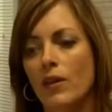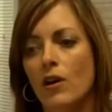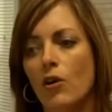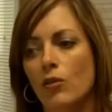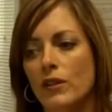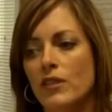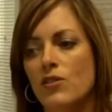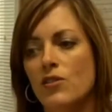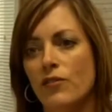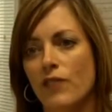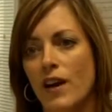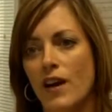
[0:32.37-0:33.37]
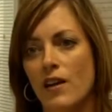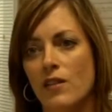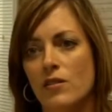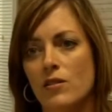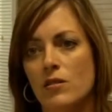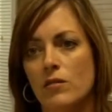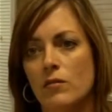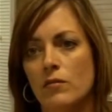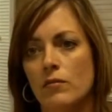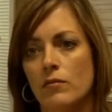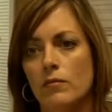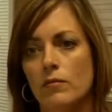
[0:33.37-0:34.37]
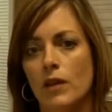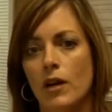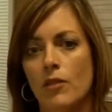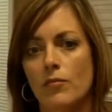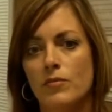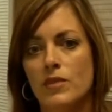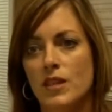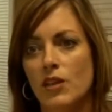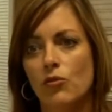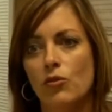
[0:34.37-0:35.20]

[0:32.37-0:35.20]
goal is to find um, skilled